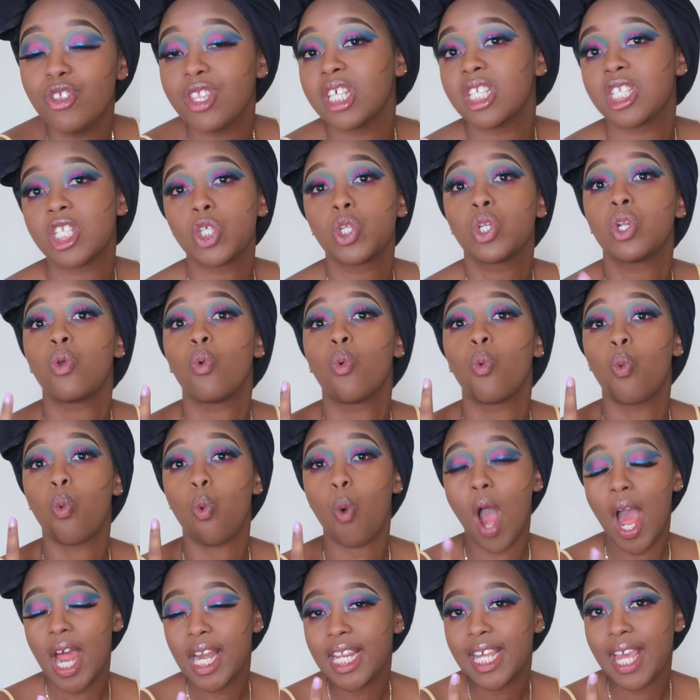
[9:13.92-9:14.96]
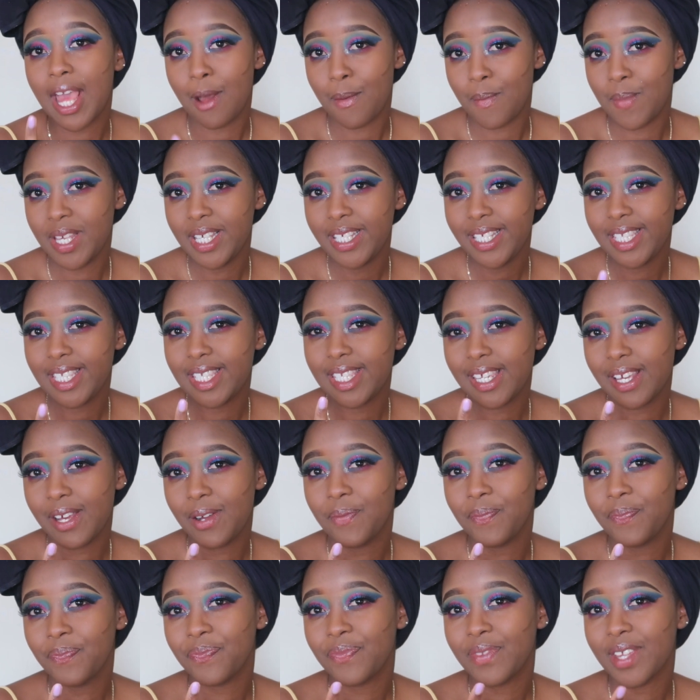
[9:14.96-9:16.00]
know, that's only one chemist
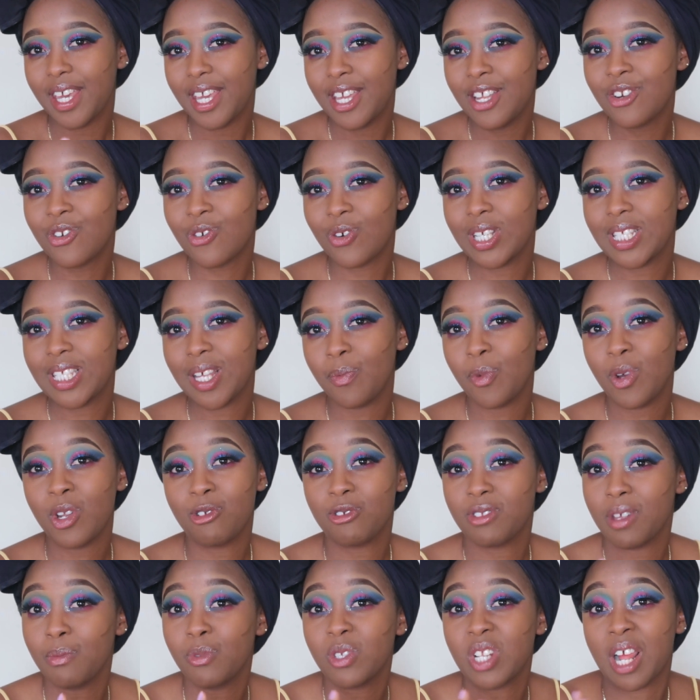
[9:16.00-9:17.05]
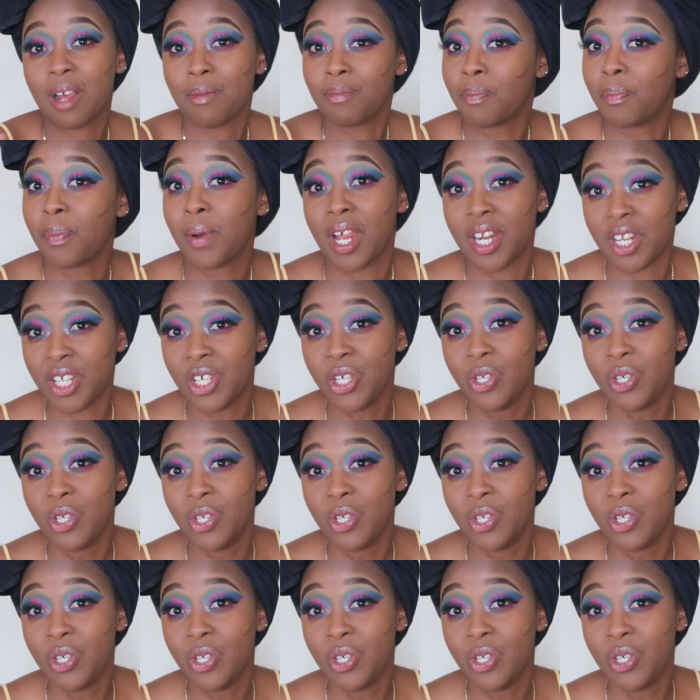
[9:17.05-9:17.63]
in somewhere, and somebody's like bloody